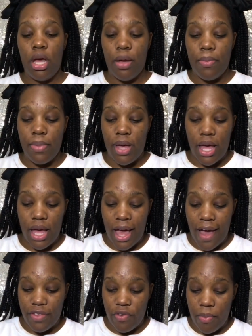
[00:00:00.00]
I
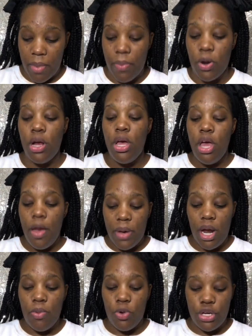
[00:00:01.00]
have to remember,
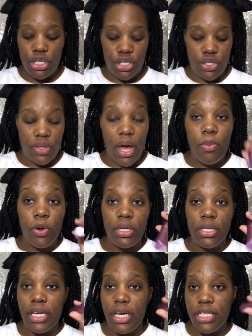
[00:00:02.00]
but I'm going to do that. I'm going
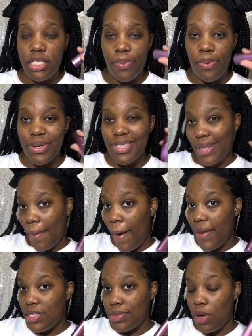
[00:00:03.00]
to link it. Support some
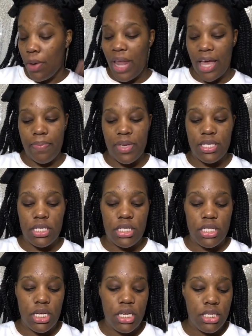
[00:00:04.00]
small Black
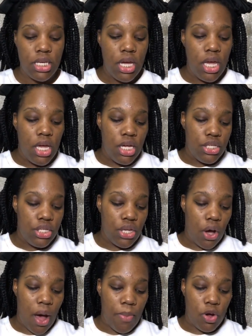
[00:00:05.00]
businesses.
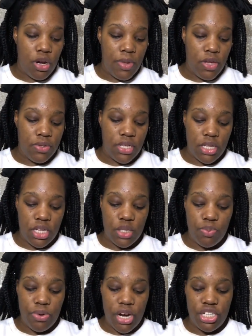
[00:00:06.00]
So I'm going to be using this
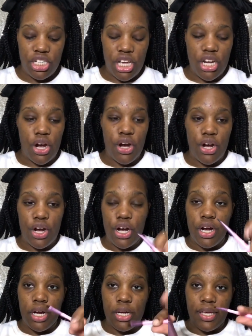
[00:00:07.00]
brush in
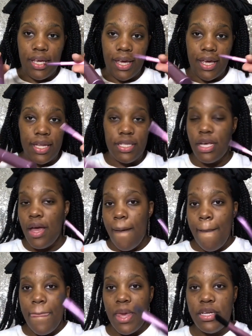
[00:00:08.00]
her kit.
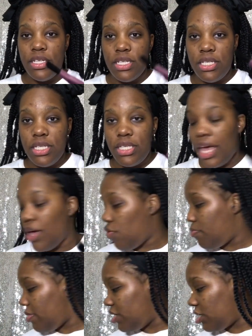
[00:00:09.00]
And it's just this
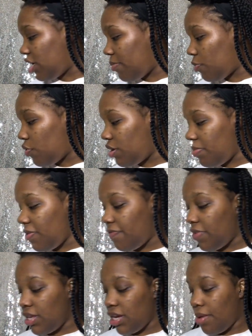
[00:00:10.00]
angle brush, and I'm going to be
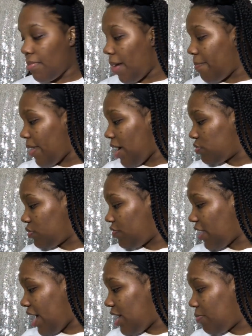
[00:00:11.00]
filling in my brows with
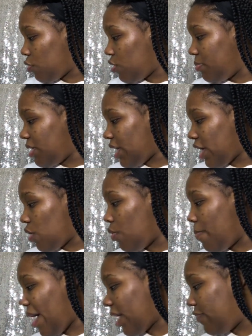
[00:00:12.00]
that, and I'm going to be like
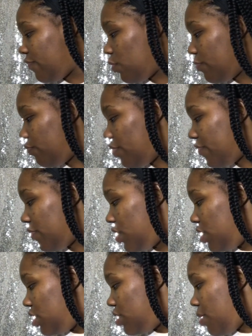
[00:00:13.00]
going back and forth with
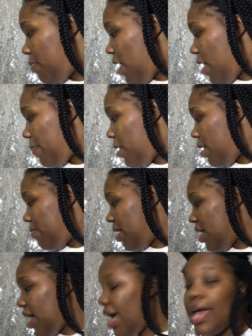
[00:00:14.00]
the brow
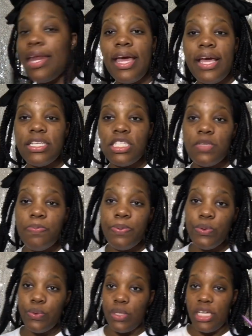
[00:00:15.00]
pomade and a
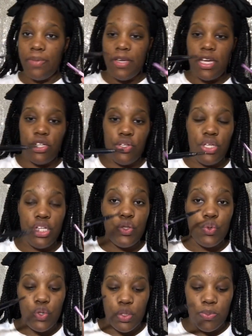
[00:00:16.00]
spoolie, because you need
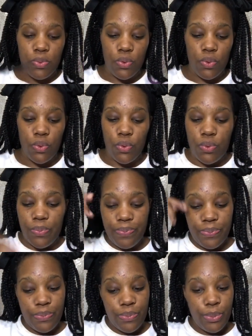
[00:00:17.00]
to spool
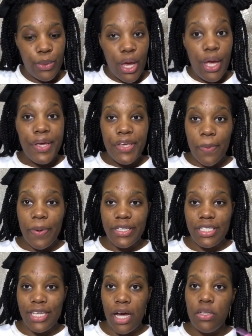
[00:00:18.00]
your
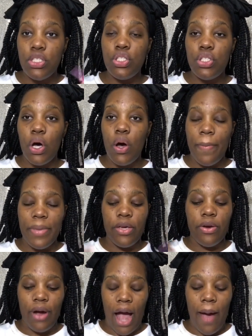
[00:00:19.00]
brushes out. So
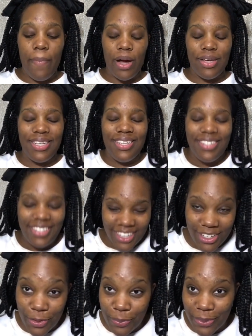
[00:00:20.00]
your eyebrows,
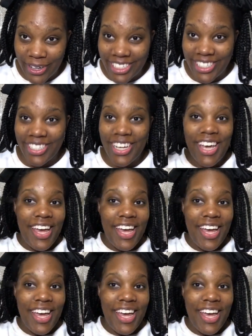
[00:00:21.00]
your brushes.